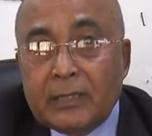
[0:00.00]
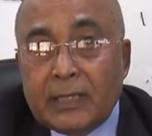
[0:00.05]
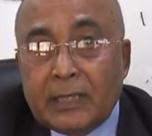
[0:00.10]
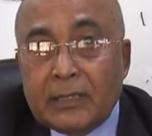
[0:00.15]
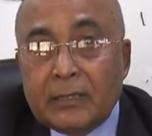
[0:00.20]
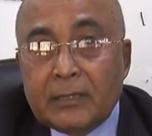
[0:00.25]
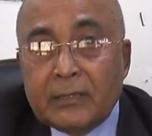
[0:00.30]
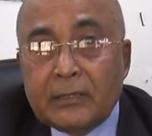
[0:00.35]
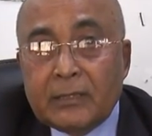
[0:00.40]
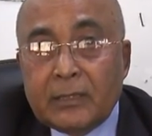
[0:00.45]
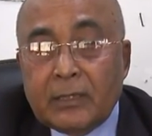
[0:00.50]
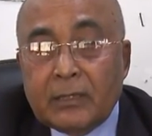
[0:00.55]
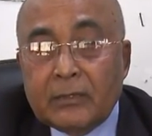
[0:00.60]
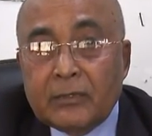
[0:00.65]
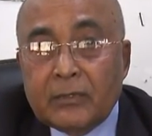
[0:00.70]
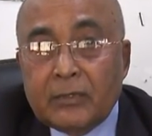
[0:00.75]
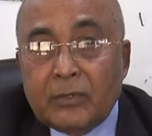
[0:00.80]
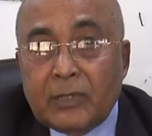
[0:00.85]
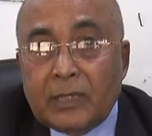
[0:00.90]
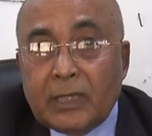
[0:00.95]
That is uh,
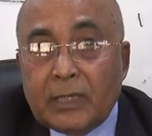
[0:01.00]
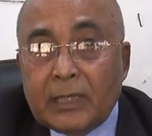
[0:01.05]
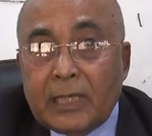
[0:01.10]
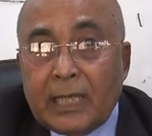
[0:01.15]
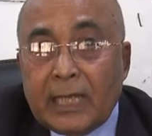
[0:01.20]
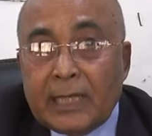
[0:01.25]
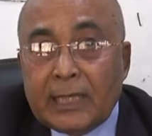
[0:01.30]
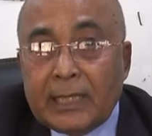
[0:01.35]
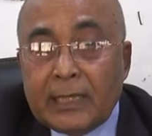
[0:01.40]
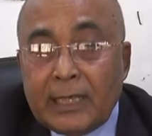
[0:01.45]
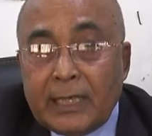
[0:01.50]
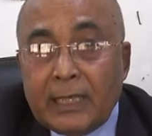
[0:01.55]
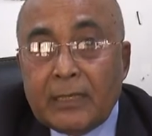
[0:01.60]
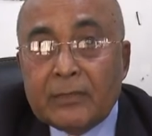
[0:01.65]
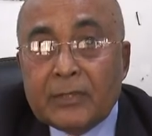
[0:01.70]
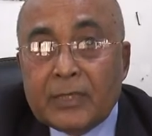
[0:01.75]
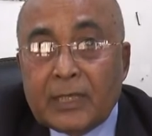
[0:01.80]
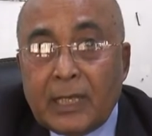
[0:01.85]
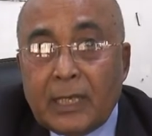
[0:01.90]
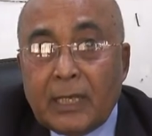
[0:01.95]
so that
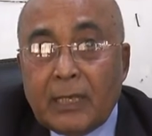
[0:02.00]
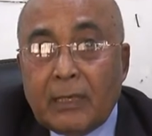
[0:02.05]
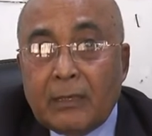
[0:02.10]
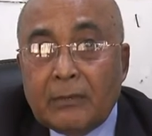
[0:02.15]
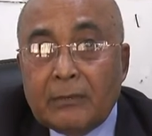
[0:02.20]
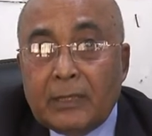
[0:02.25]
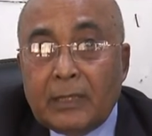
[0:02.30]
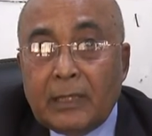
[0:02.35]
this uh,